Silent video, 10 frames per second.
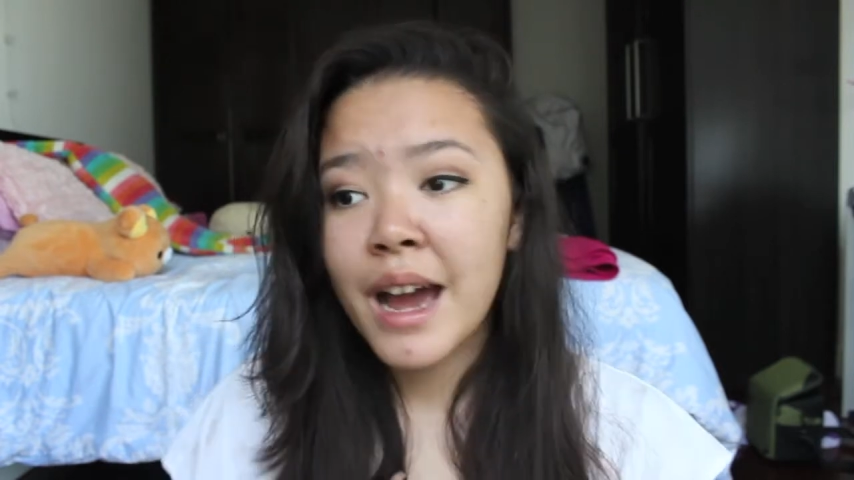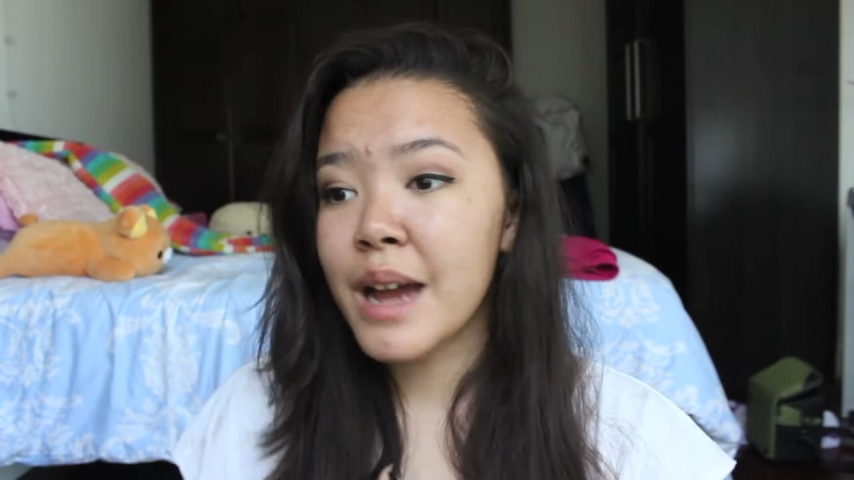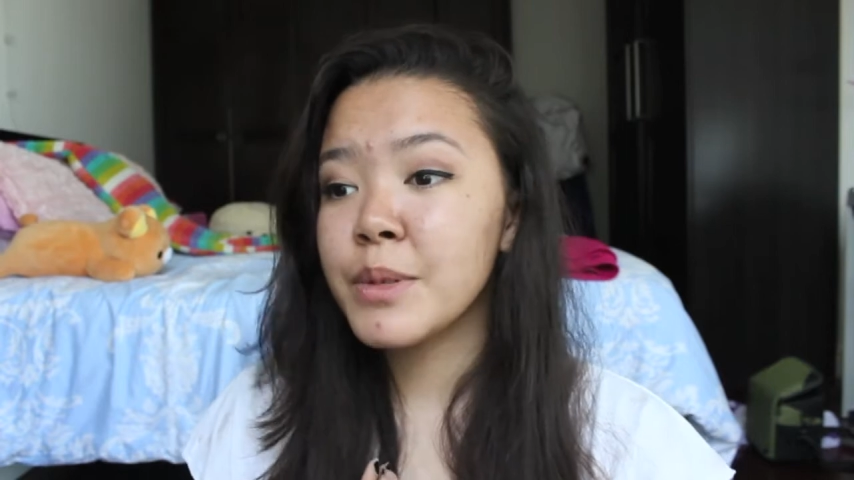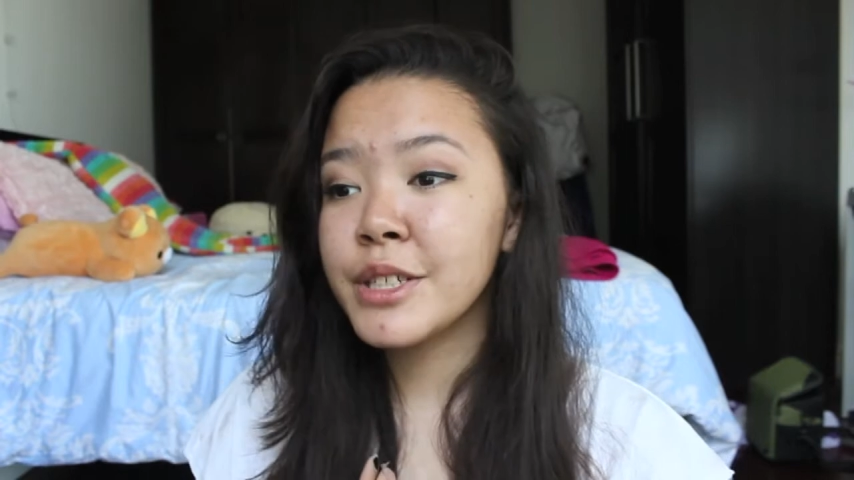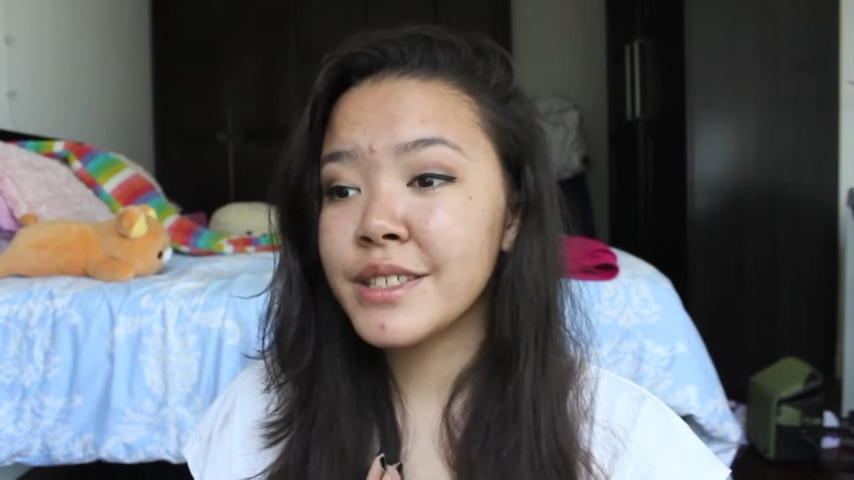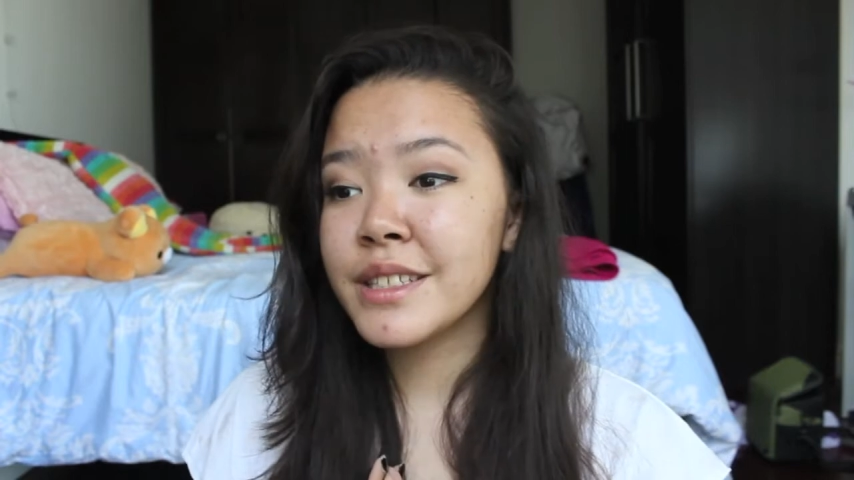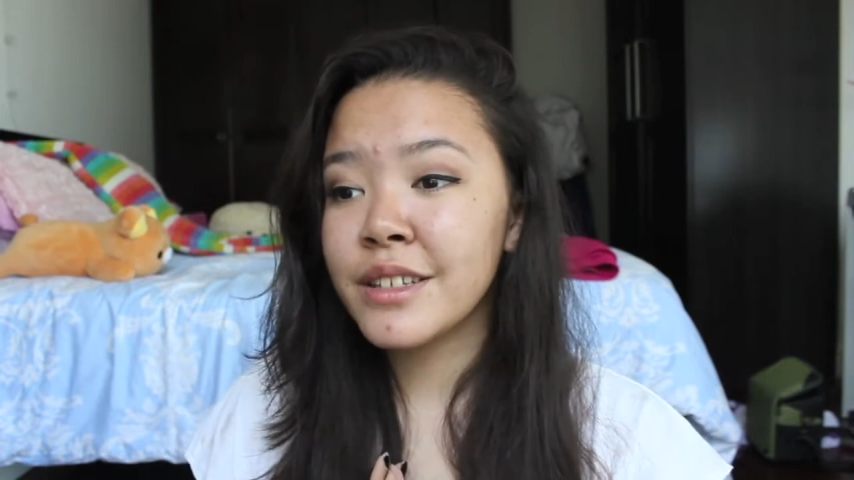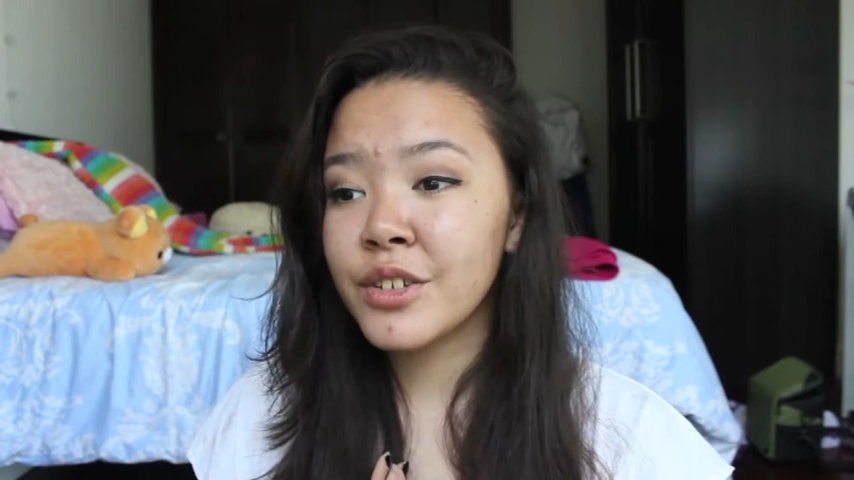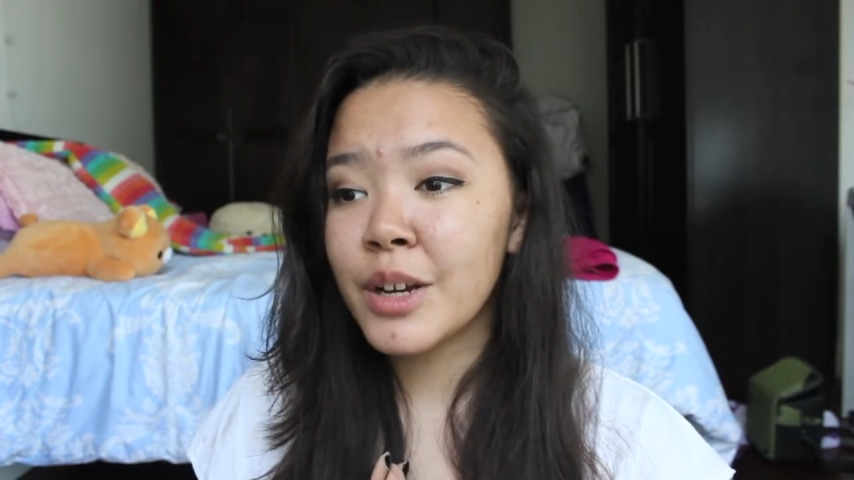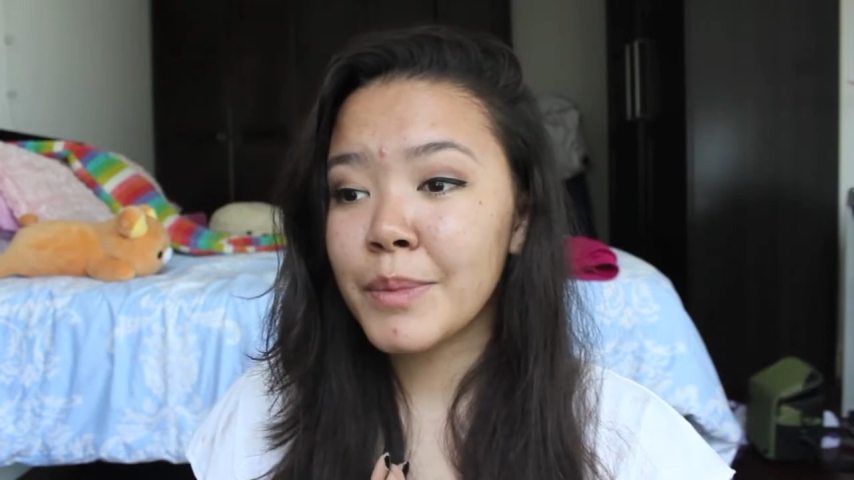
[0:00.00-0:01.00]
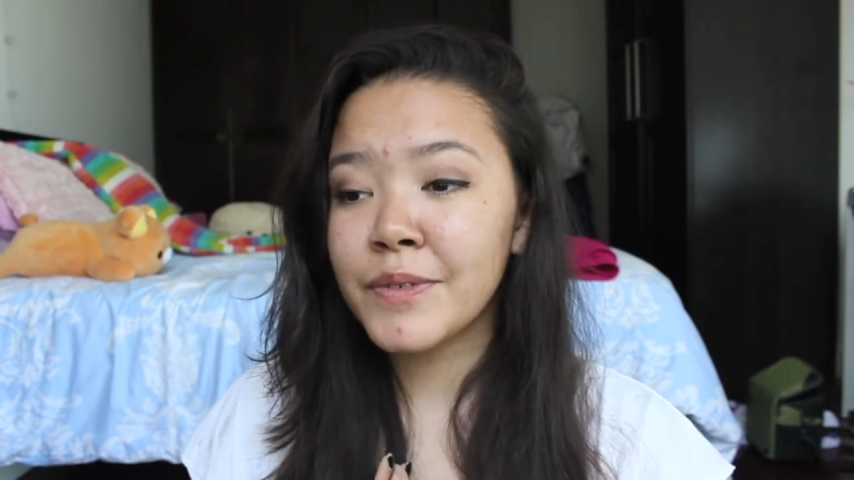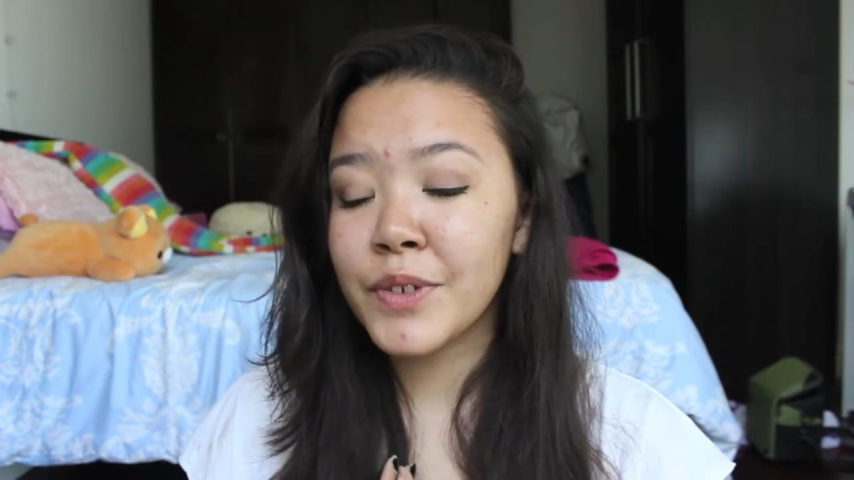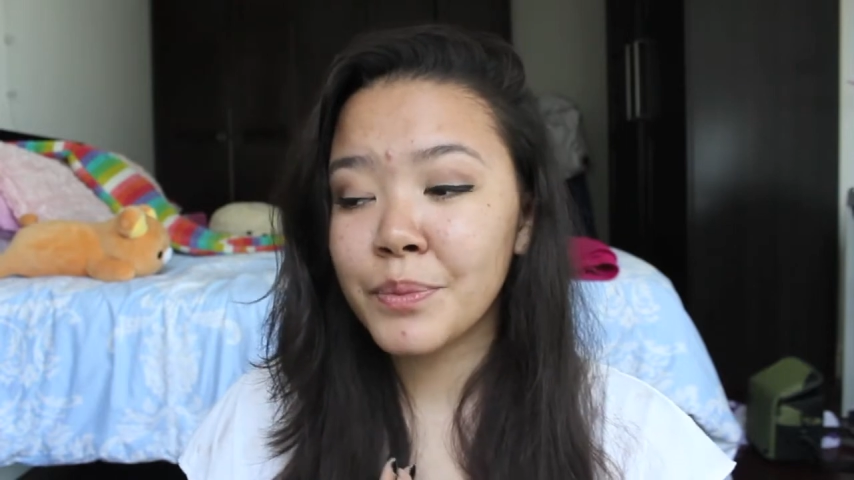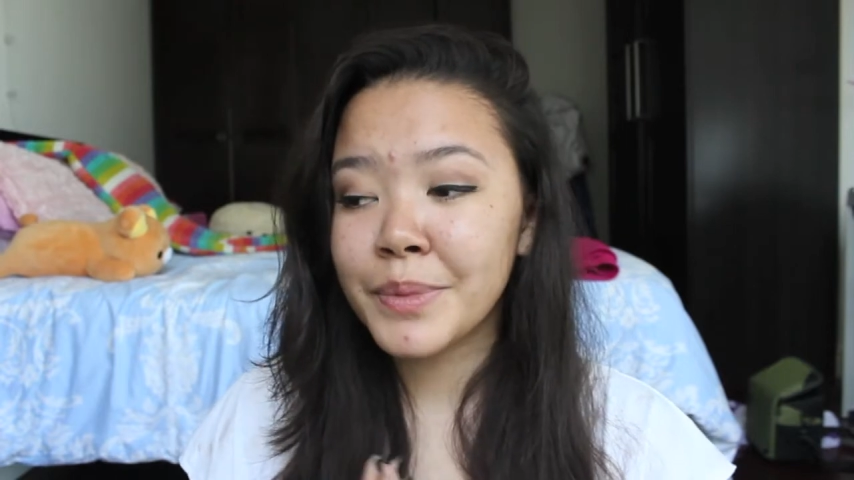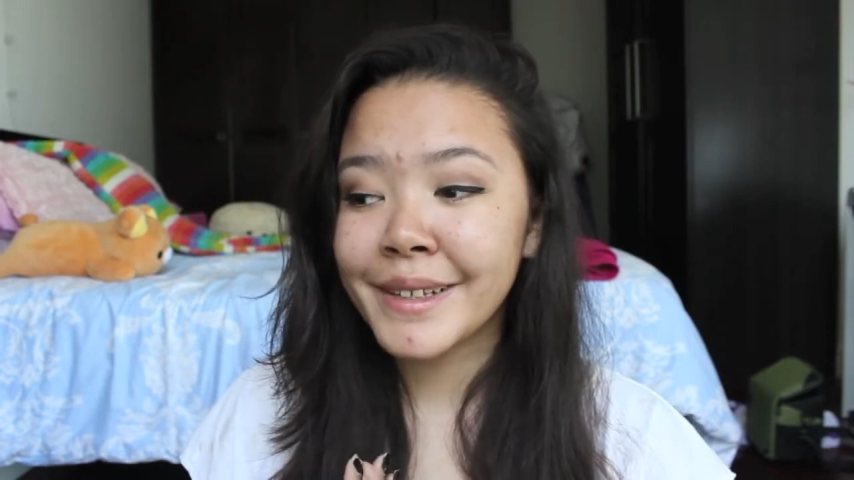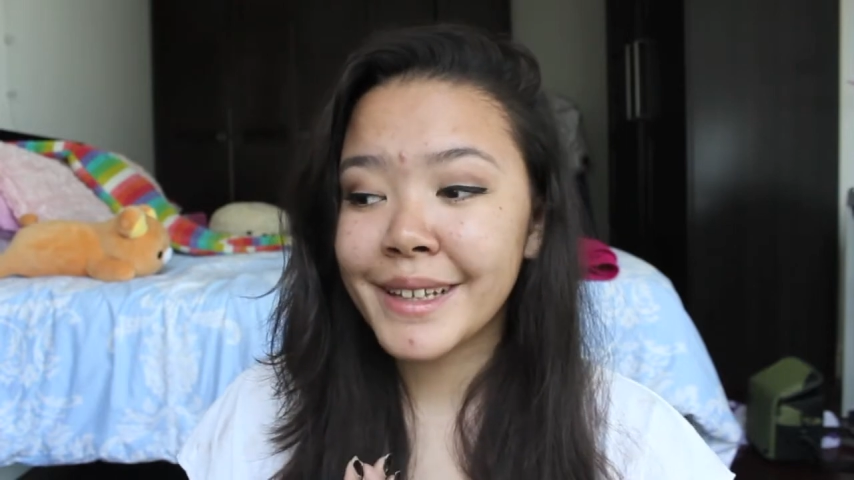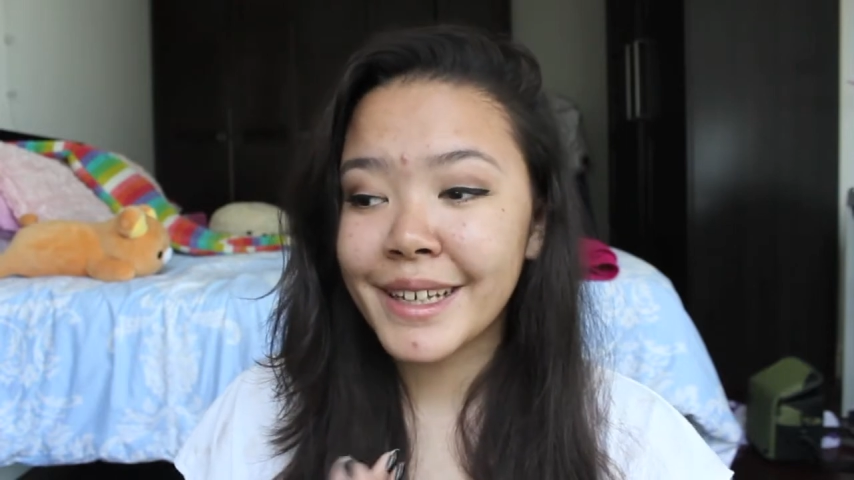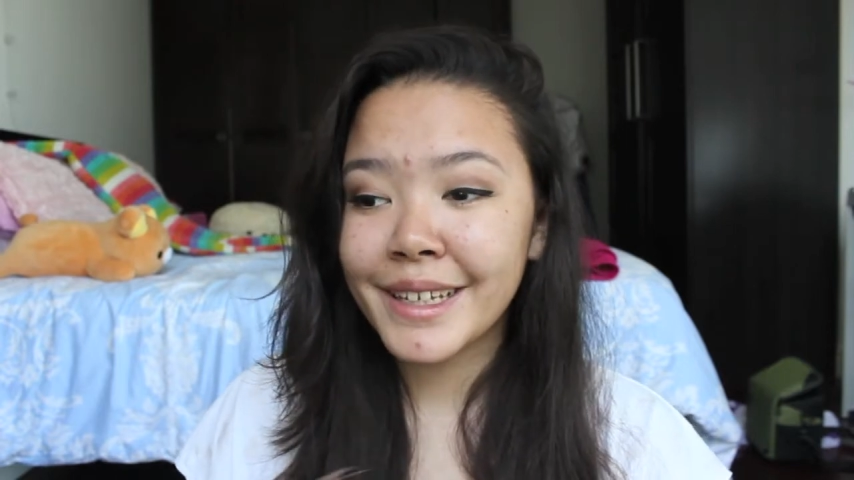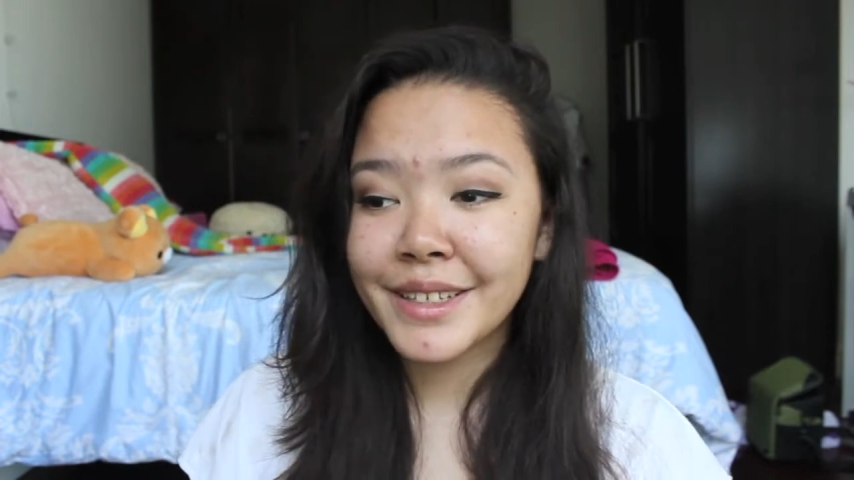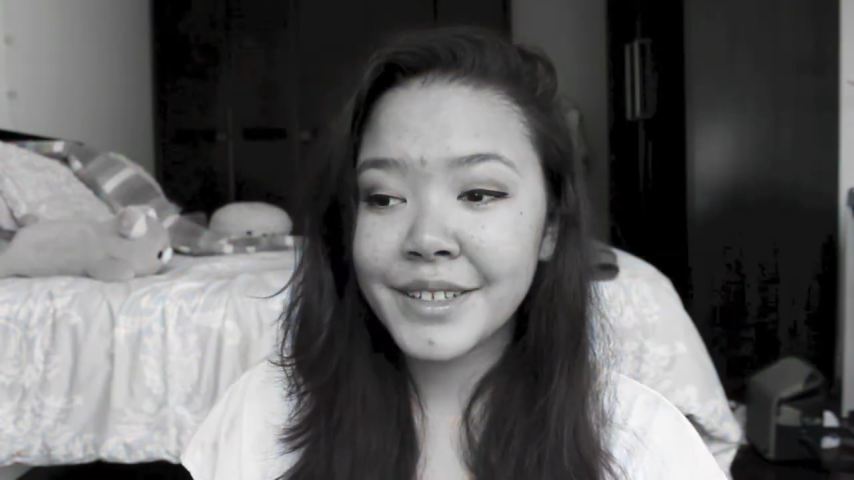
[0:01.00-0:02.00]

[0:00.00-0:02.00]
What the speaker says: I'm just sitting there at my phone being like,